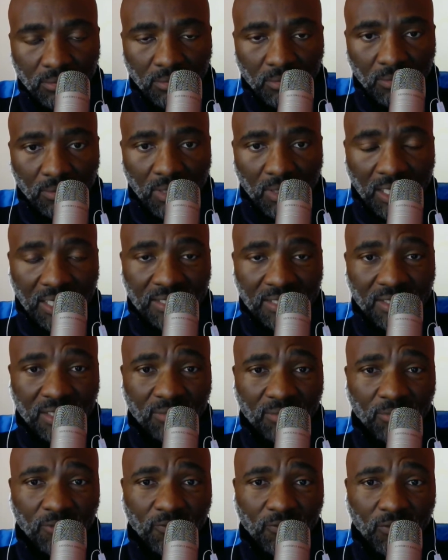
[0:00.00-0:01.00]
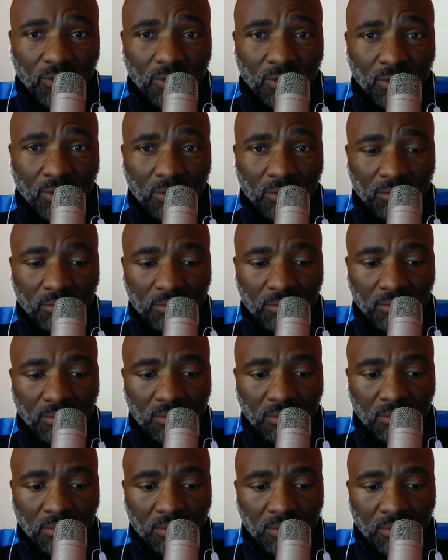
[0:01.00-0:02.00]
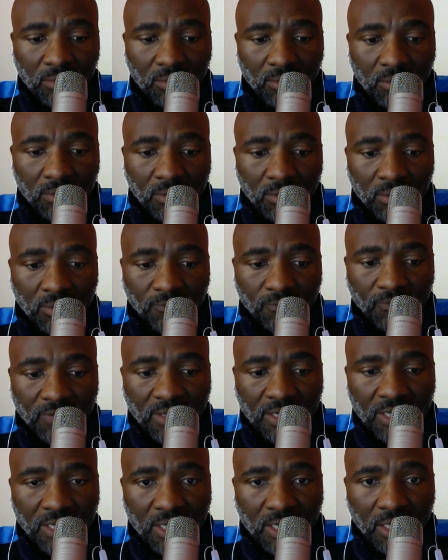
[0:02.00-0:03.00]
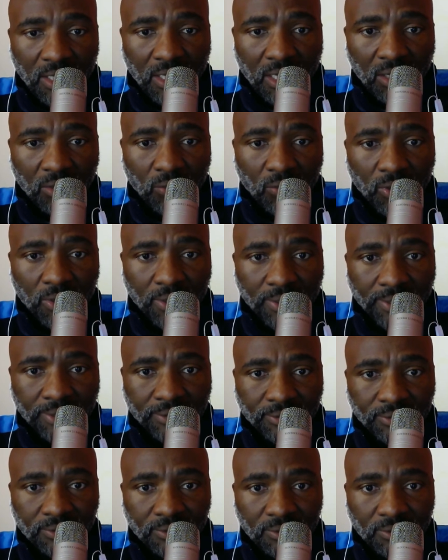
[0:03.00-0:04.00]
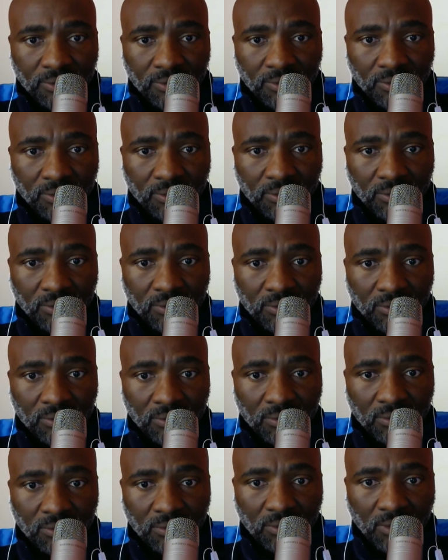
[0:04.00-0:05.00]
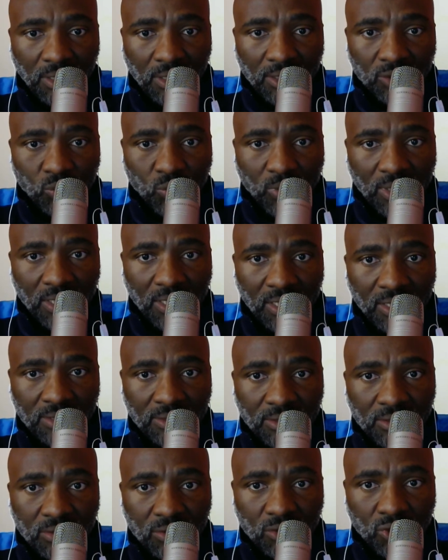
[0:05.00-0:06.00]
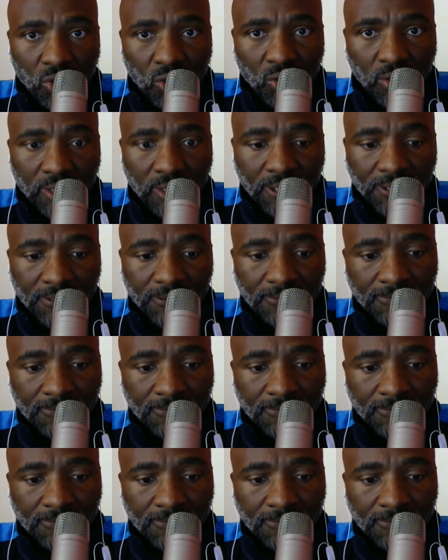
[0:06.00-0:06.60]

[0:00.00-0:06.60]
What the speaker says: like I said before, Venda language as well as Tsonga